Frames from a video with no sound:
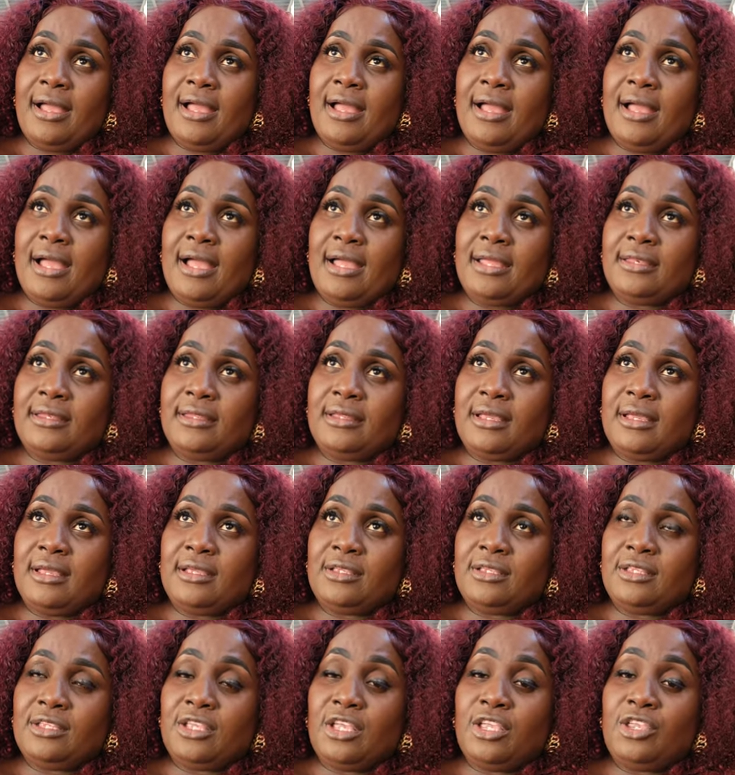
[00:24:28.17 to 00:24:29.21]
and
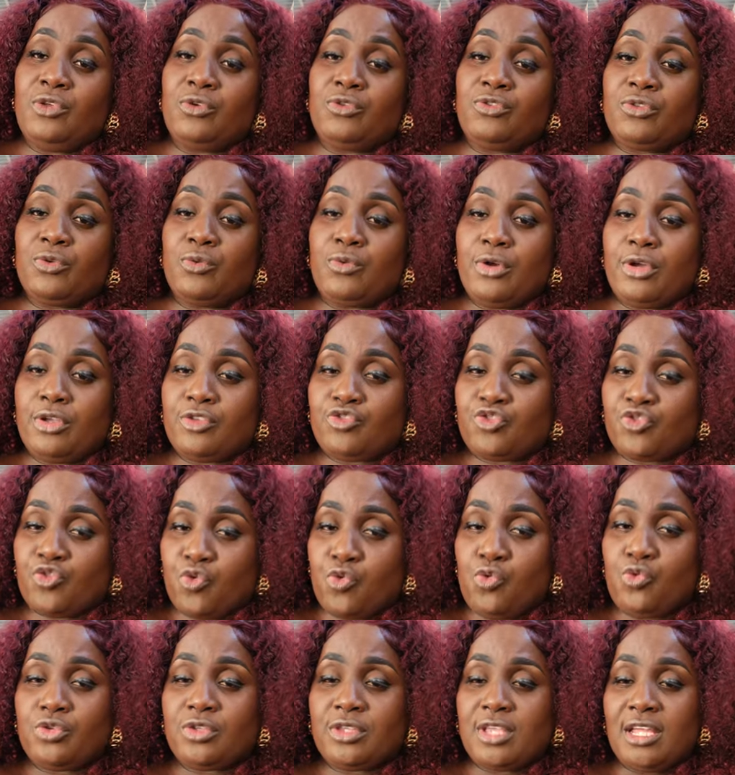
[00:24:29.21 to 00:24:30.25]
you use the word
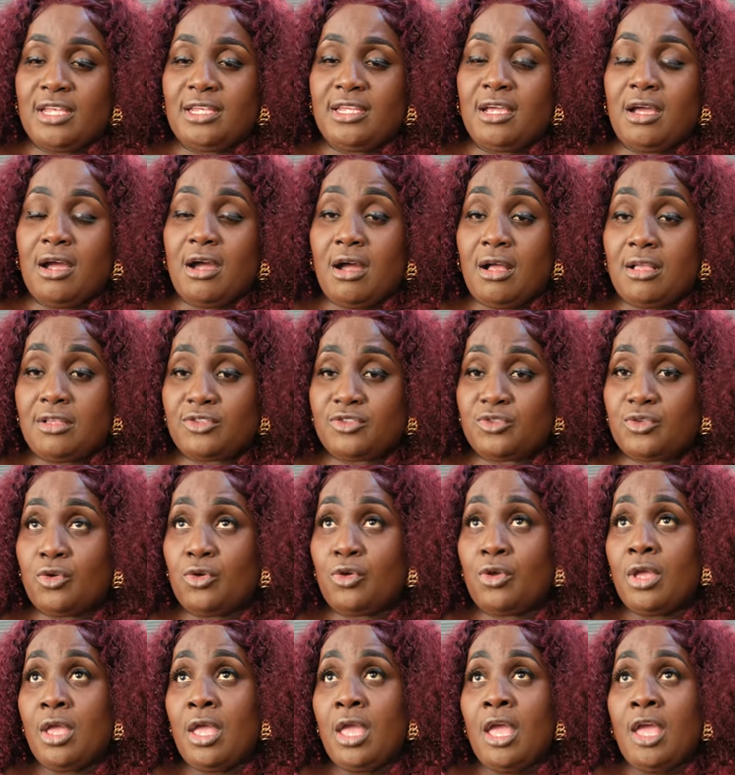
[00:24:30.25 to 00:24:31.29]
scrutiny also.
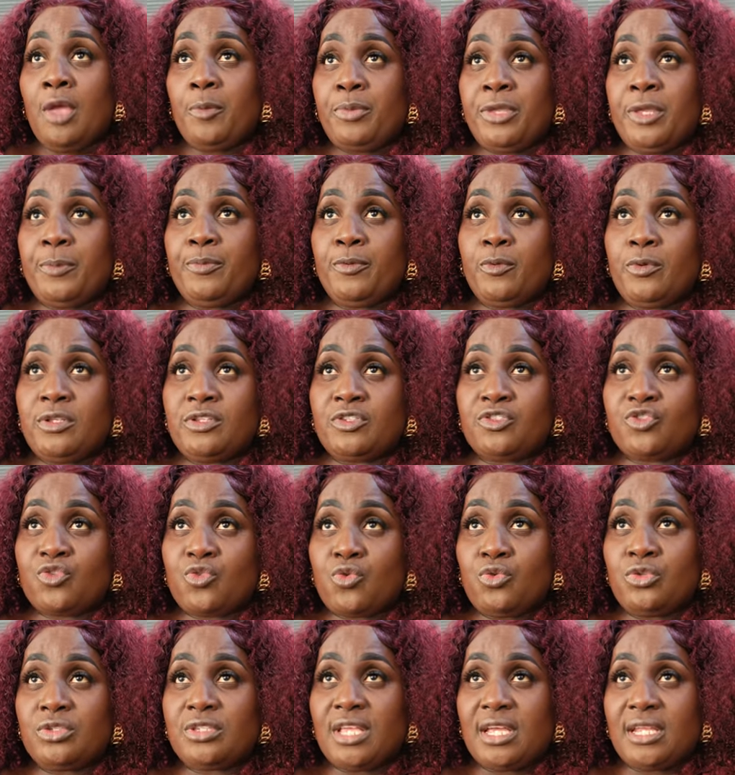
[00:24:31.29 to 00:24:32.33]
People will
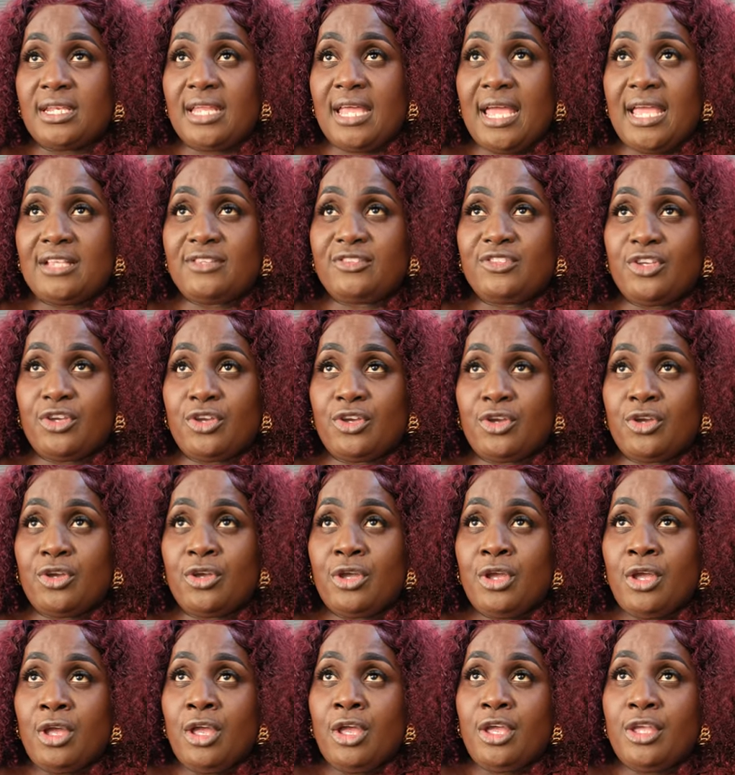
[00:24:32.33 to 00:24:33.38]
scrutinize your,
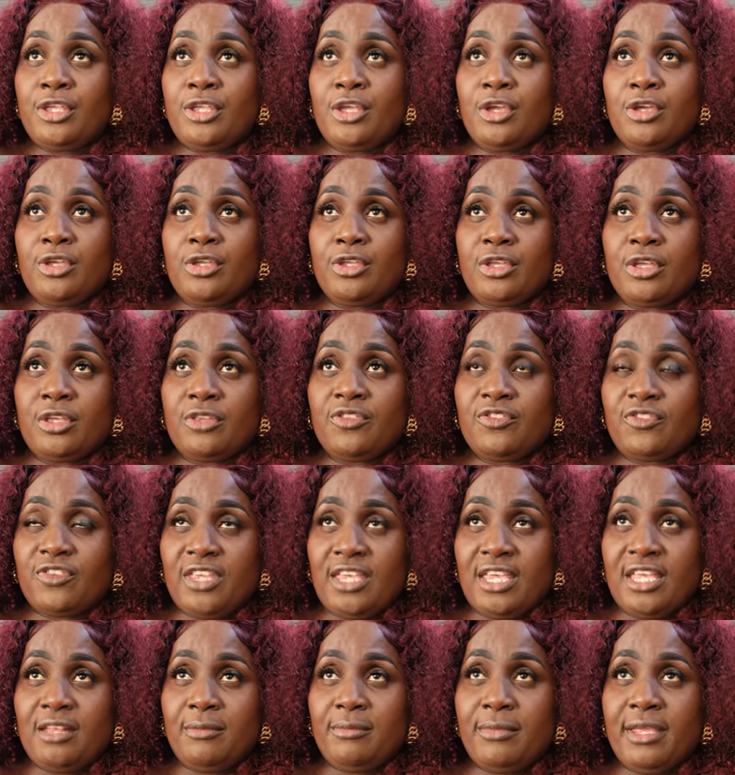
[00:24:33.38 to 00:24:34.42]
your, your
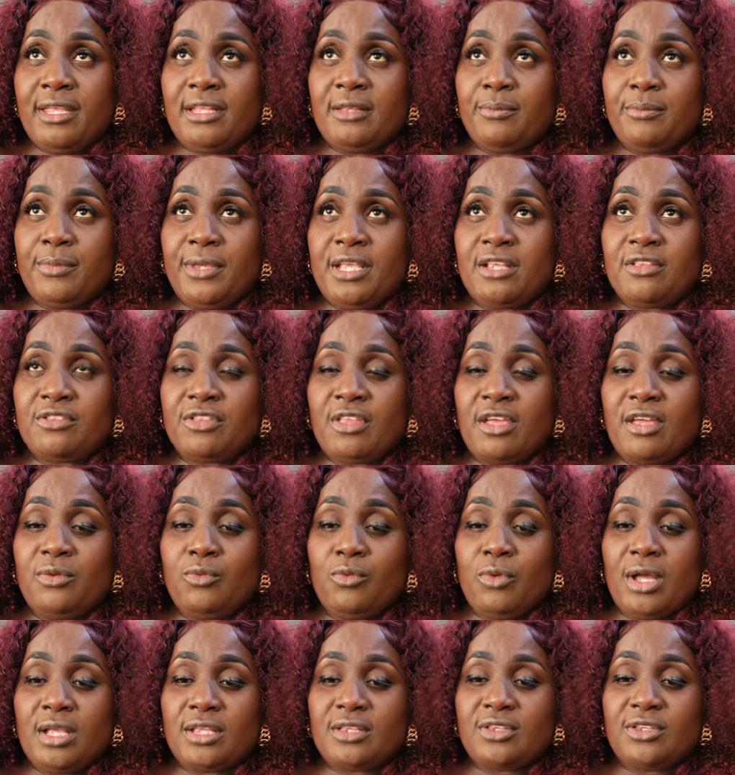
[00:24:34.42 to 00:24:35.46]
statement based on
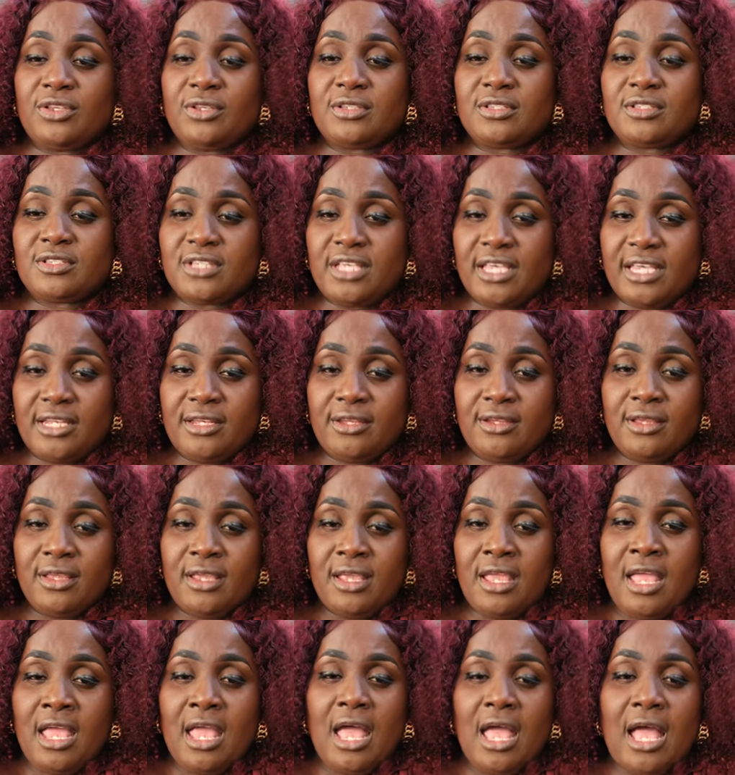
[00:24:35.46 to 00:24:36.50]
what you said.
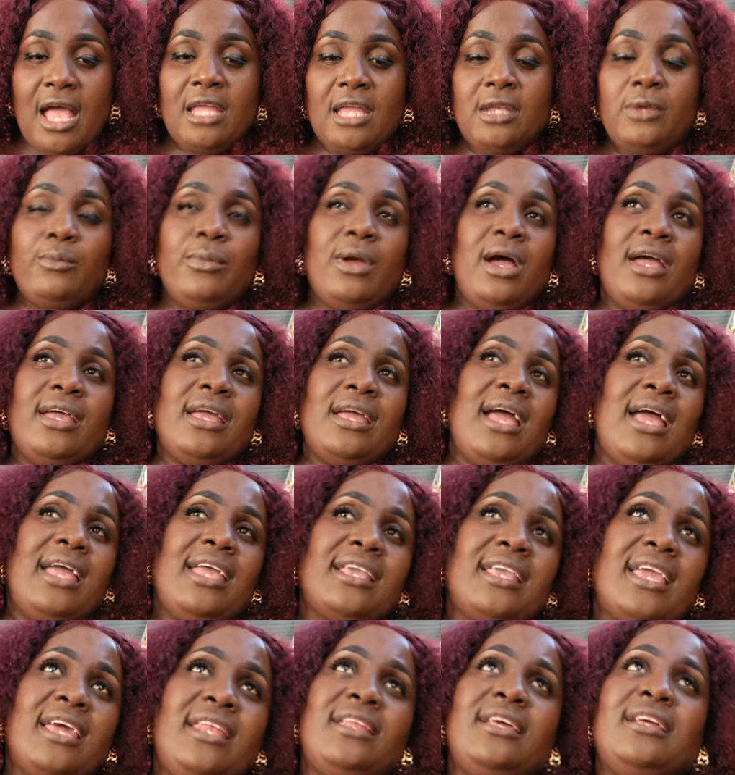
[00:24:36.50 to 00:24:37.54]
And I, I
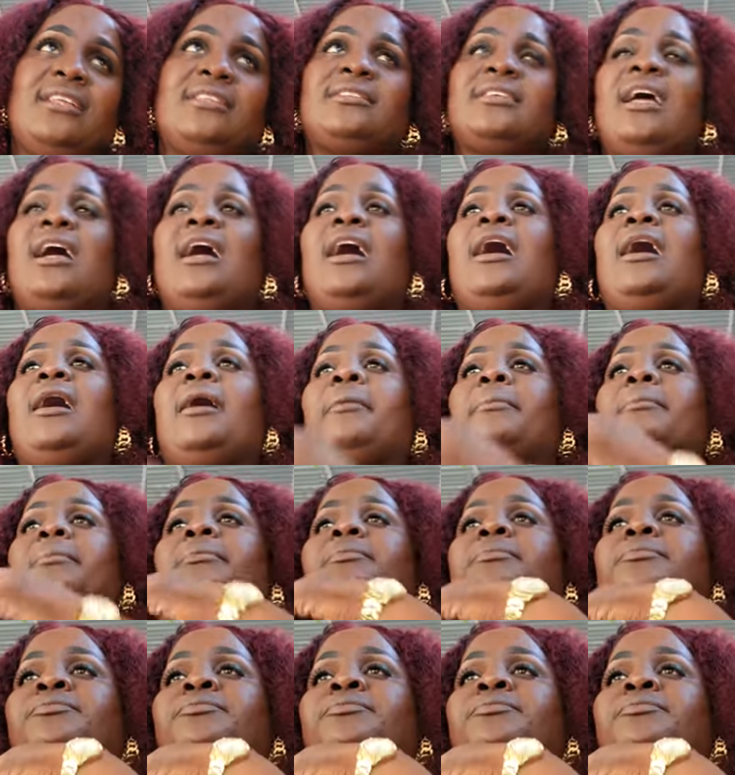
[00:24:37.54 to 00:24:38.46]
cannot um,